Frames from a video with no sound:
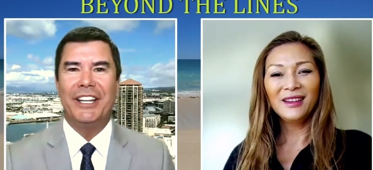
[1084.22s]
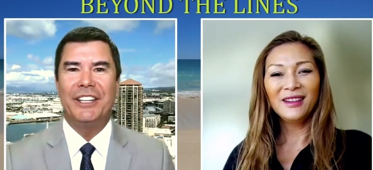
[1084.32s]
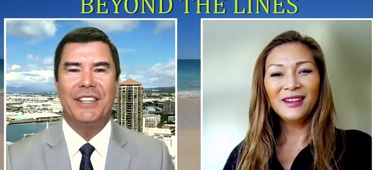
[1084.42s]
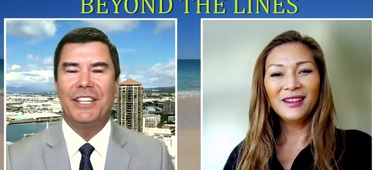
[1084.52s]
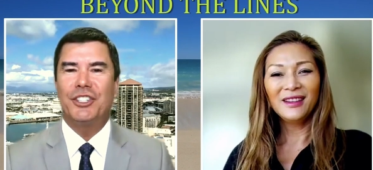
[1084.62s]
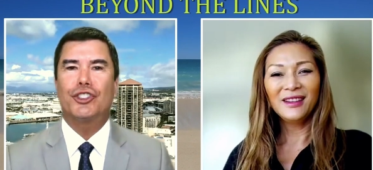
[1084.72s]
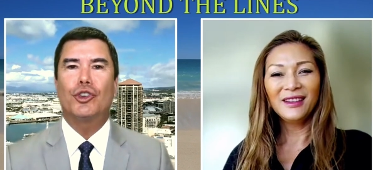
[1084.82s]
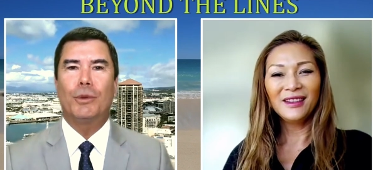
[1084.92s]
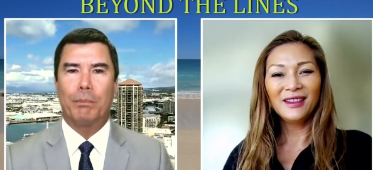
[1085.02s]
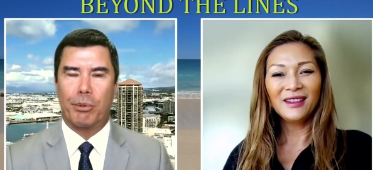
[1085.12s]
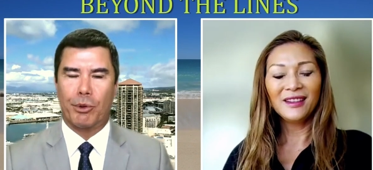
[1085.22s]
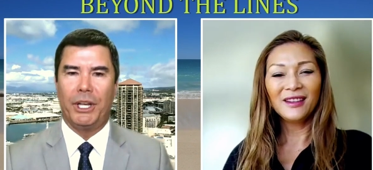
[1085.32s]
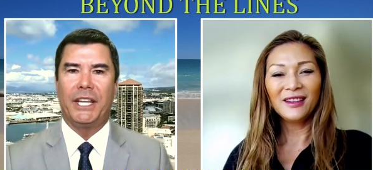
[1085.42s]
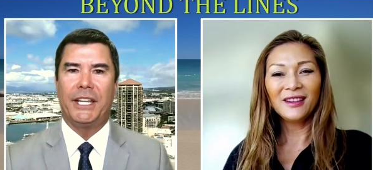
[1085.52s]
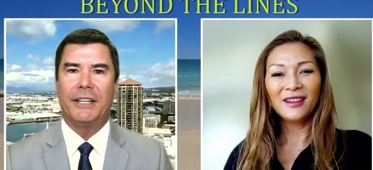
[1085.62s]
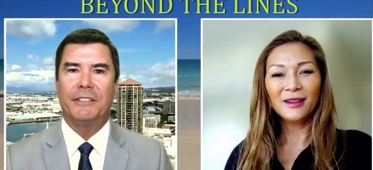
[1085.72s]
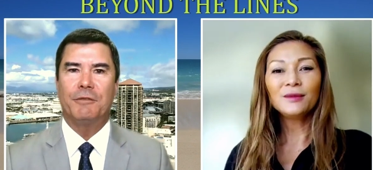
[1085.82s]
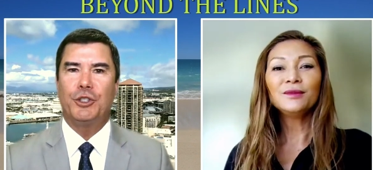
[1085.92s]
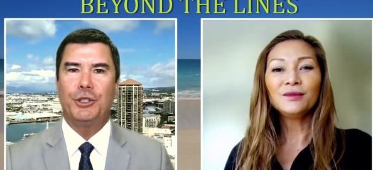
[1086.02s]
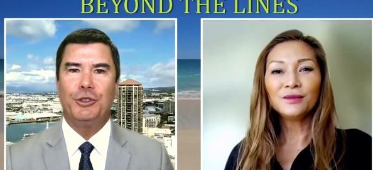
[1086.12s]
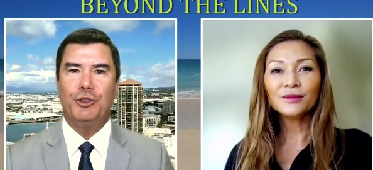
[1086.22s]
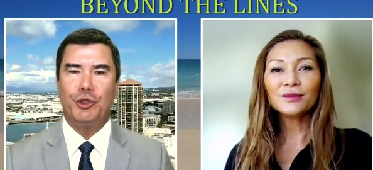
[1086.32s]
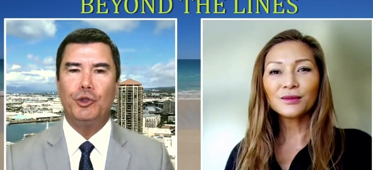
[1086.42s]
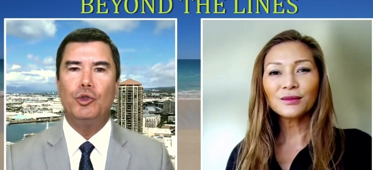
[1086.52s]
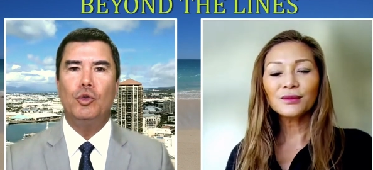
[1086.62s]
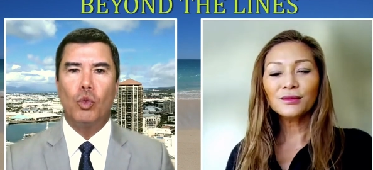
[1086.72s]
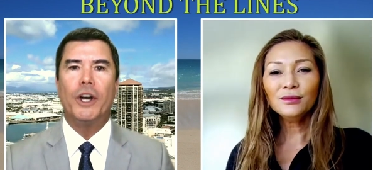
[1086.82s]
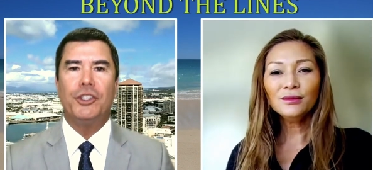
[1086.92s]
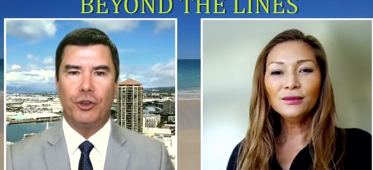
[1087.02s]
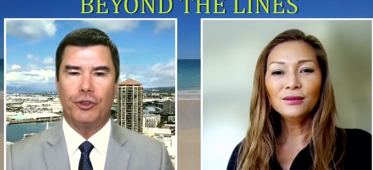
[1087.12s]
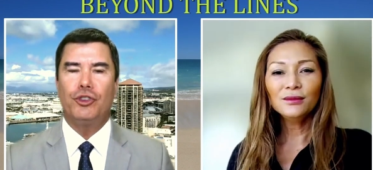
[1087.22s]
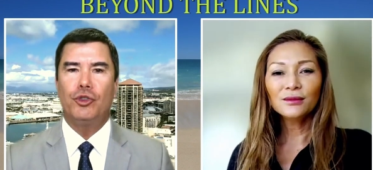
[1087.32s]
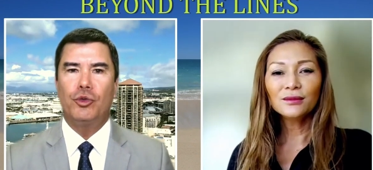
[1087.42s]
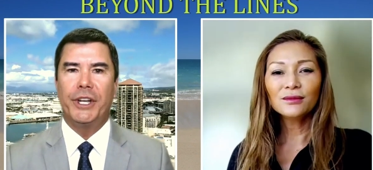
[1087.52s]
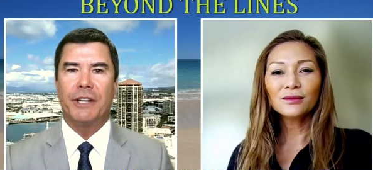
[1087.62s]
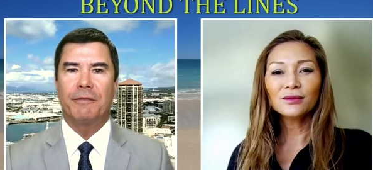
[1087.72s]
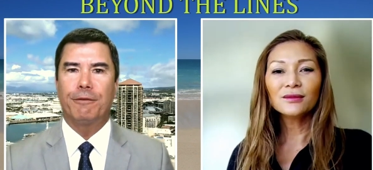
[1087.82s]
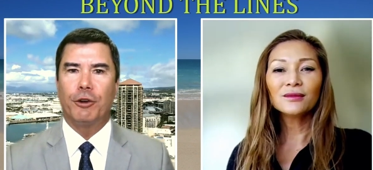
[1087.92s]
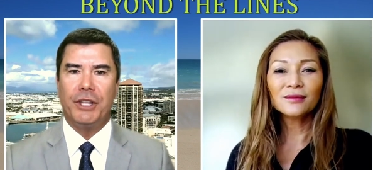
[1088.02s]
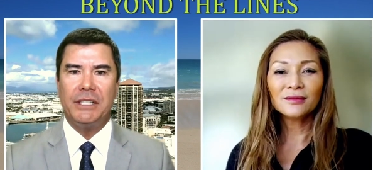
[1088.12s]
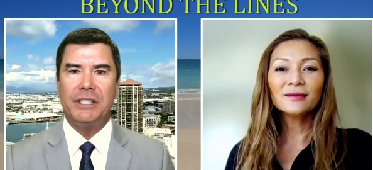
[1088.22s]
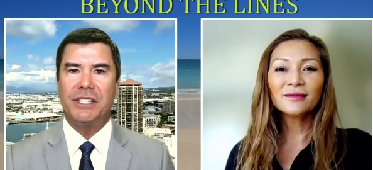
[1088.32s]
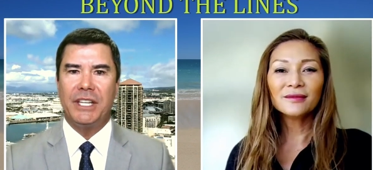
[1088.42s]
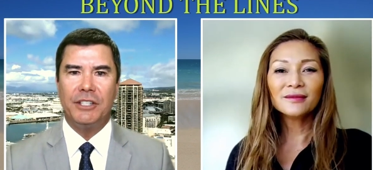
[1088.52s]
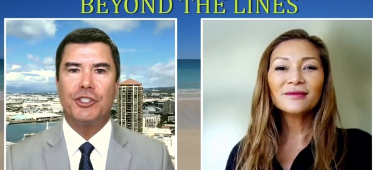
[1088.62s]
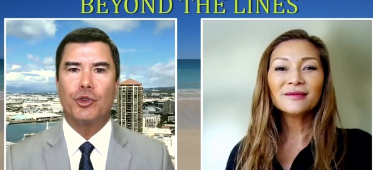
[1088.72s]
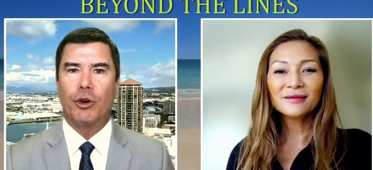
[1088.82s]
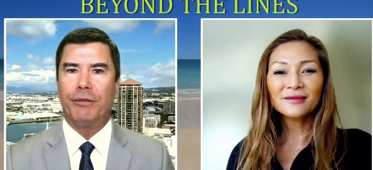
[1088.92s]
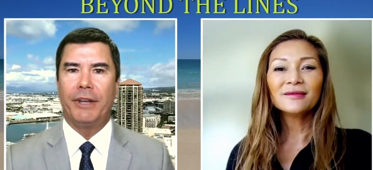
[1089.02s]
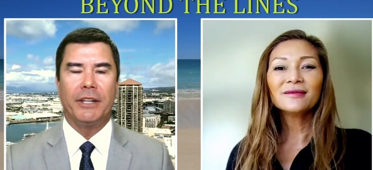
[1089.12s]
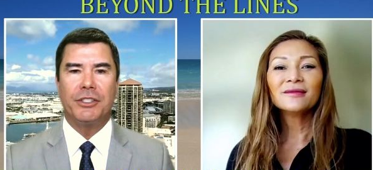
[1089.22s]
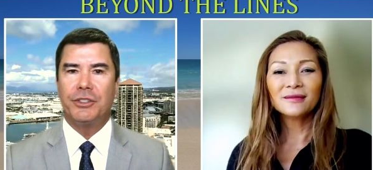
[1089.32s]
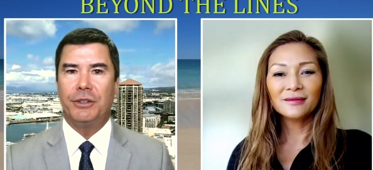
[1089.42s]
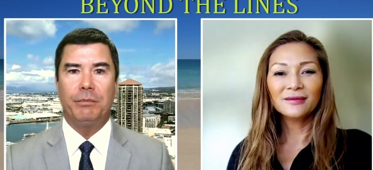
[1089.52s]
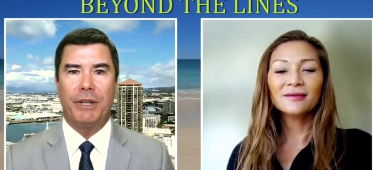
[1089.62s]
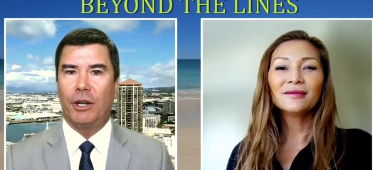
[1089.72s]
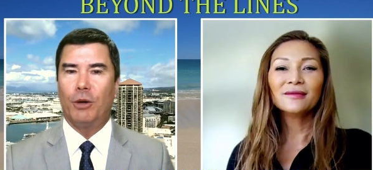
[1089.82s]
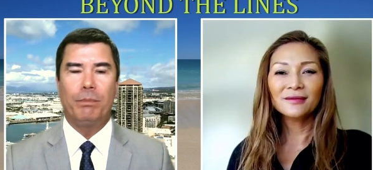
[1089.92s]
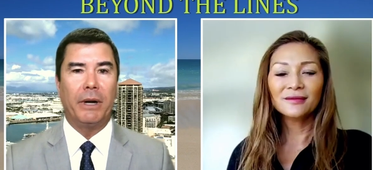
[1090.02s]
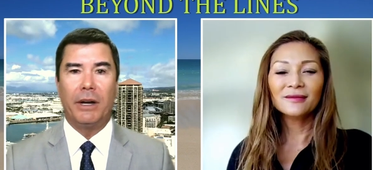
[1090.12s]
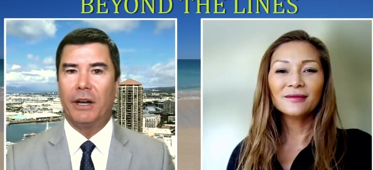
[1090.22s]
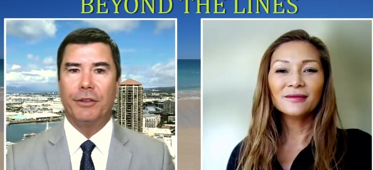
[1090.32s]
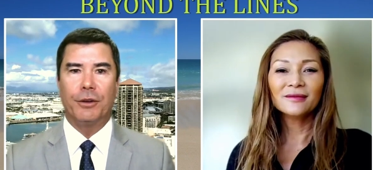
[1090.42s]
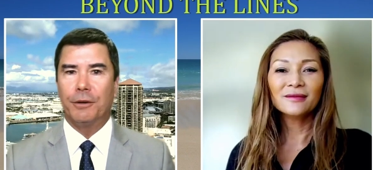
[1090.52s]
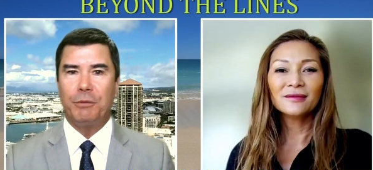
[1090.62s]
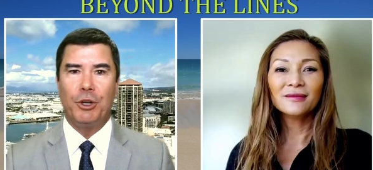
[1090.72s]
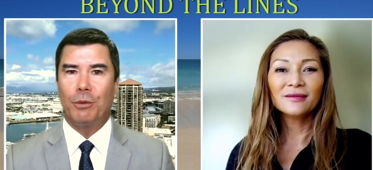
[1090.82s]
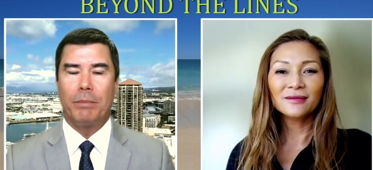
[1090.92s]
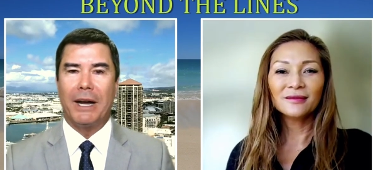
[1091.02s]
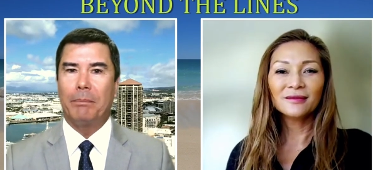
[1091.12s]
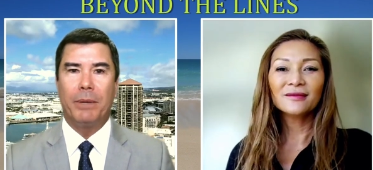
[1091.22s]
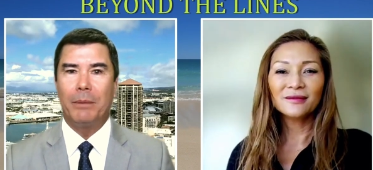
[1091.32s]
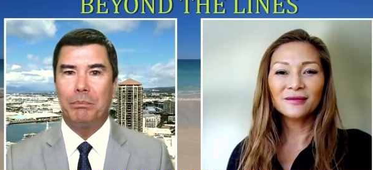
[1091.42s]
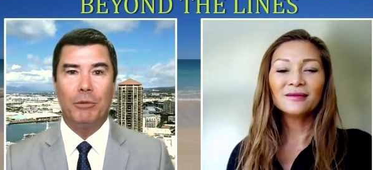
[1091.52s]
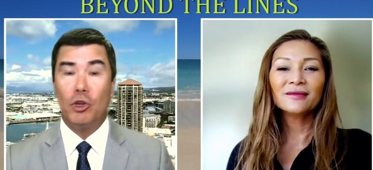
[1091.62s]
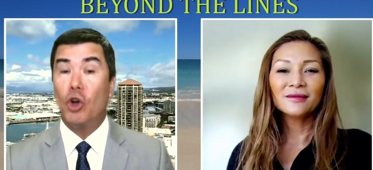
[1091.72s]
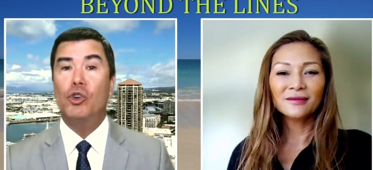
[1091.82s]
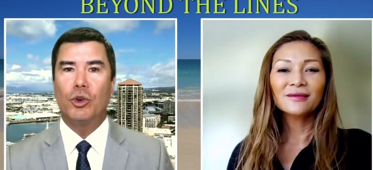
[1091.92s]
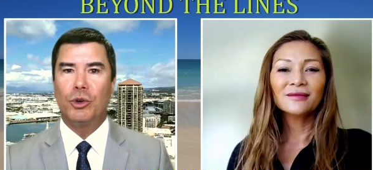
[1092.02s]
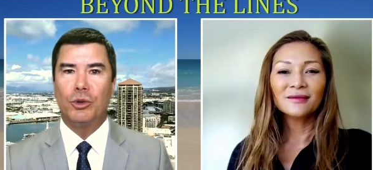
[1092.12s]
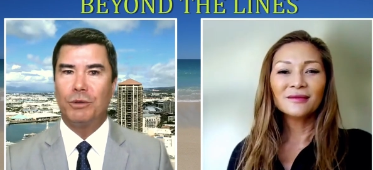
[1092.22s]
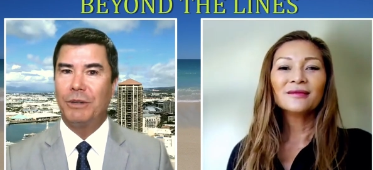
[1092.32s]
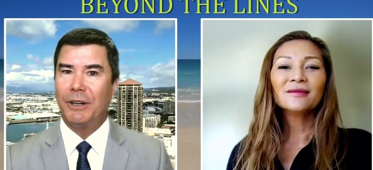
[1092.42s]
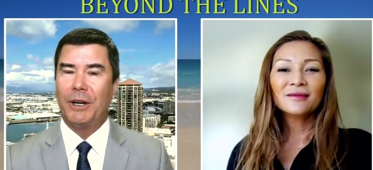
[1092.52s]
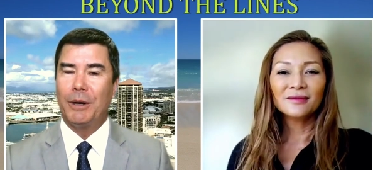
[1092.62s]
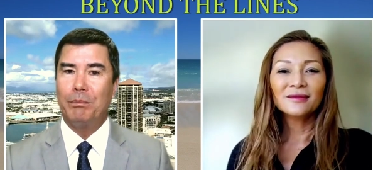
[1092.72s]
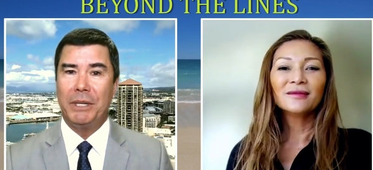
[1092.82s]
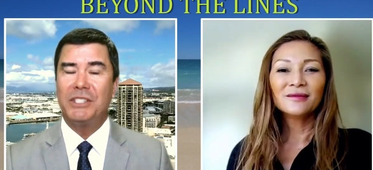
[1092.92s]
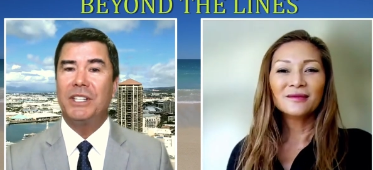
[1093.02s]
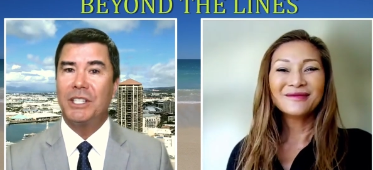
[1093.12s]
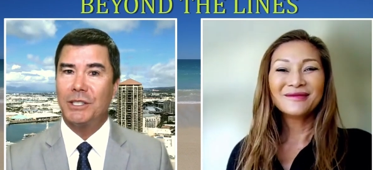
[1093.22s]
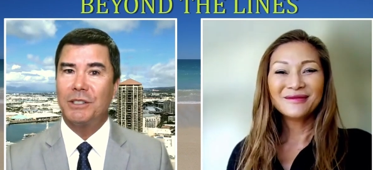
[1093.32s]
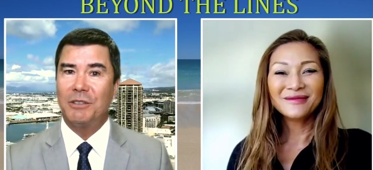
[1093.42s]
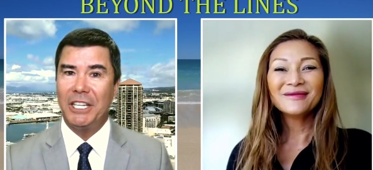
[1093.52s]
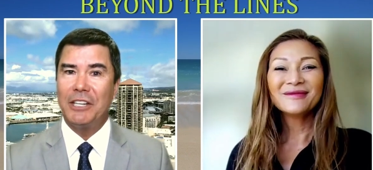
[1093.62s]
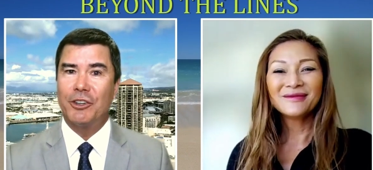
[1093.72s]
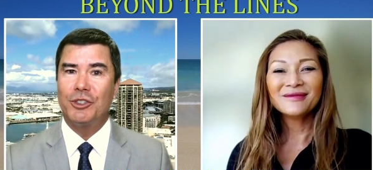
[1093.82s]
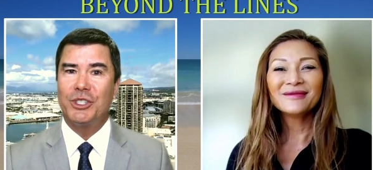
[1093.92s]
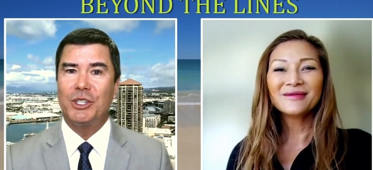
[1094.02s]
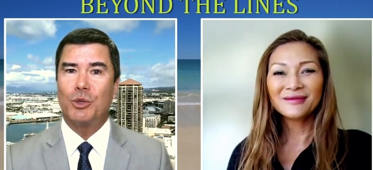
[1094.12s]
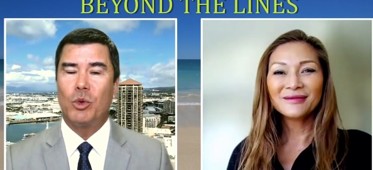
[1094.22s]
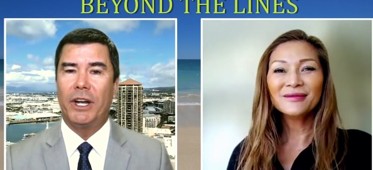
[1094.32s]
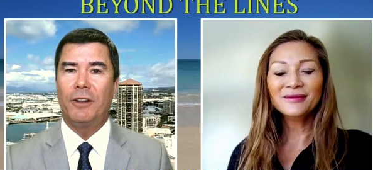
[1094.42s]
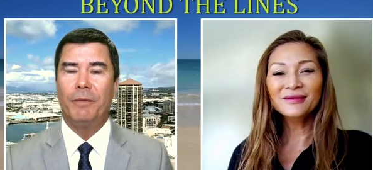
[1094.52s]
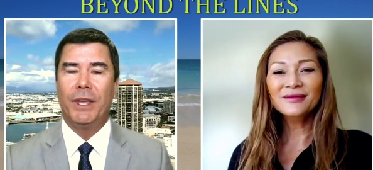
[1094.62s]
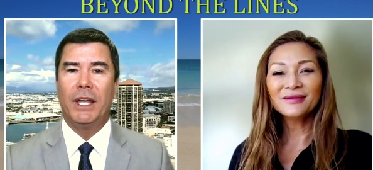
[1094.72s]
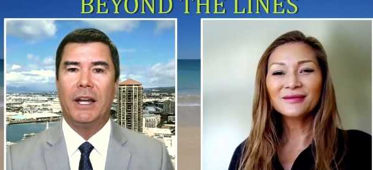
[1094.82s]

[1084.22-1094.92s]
Speaker 1: it's so brilliant to do what you're doing for these in-store events to help other, you know, pop-up local business leaders as well.